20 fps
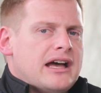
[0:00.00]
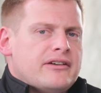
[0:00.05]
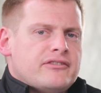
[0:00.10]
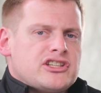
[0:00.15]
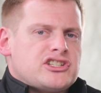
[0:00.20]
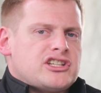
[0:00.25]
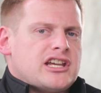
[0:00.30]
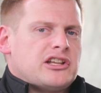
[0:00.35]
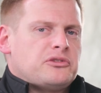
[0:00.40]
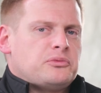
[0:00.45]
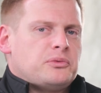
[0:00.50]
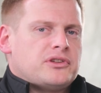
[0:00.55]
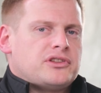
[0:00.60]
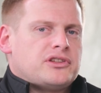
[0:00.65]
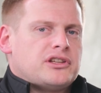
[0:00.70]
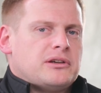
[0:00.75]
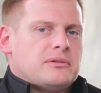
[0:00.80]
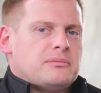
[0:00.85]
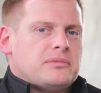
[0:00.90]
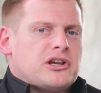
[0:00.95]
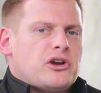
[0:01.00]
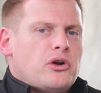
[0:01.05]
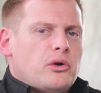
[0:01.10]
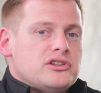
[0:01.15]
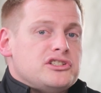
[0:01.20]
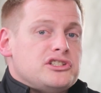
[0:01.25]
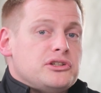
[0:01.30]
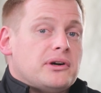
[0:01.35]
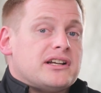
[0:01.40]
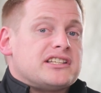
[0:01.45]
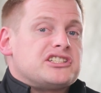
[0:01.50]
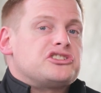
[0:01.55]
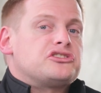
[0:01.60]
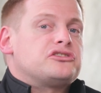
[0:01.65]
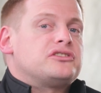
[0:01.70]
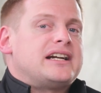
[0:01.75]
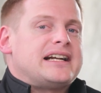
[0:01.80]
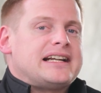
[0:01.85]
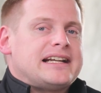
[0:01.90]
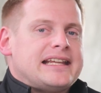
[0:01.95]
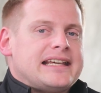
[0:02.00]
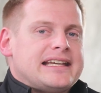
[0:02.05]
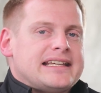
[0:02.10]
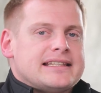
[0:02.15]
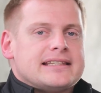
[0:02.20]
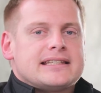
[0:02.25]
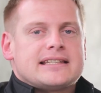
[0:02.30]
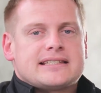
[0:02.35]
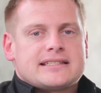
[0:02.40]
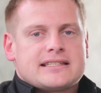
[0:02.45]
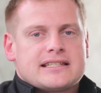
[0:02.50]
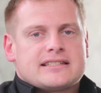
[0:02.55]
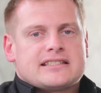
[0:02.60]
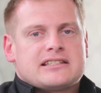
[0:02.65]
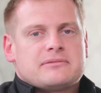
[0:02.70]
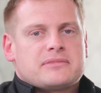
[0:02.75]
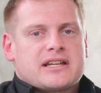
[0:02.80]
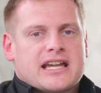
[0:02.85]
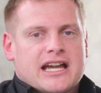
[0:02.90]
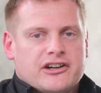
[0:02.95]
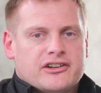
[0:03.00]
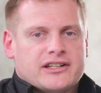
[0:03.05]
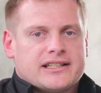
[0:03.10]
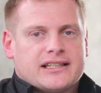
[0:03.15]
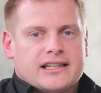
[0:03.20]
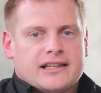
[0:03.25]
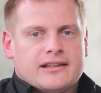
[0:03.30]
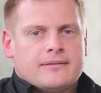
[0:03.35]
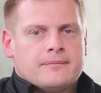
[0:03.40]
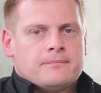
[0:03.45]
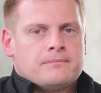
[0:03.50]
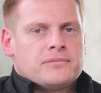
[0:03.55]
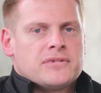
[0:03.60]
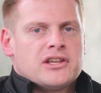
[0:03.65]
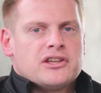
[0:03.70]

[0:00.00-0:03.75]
to have a chat with her because you are struggling in the system currently.